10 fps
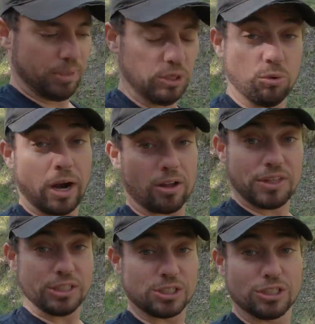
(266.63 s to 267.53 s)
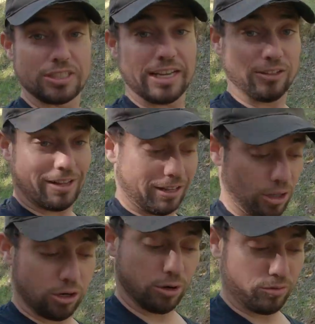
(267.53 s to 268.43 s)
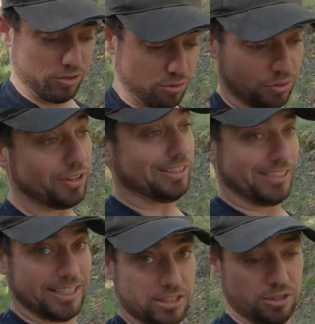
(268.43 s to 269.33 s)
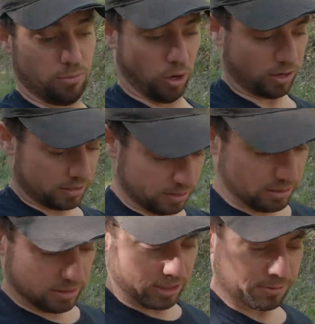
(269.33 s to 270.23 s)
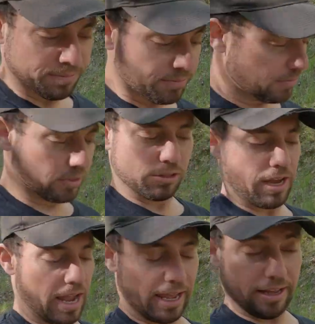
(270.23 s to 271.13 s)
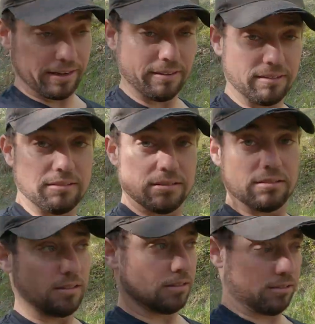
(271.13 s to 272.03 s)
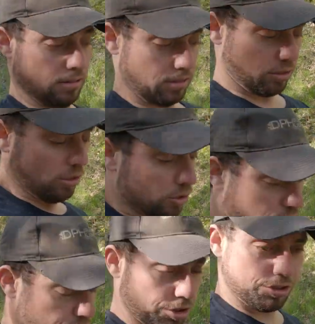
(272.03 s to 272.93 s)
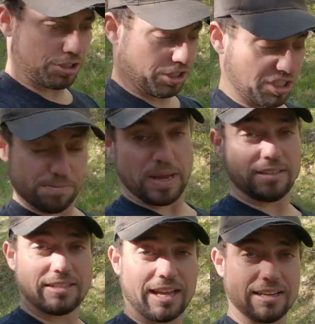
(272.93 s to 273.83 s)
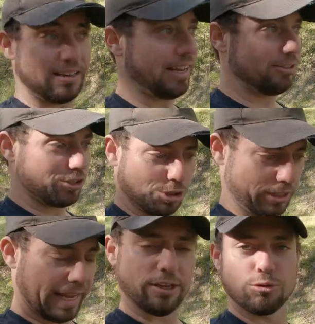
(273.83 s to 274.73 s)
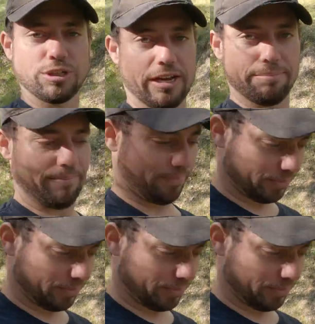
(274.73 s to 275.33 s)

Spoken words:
be aware that it's going to take a lot longer than you think to get somewhere. And you should just expect that and just take your time,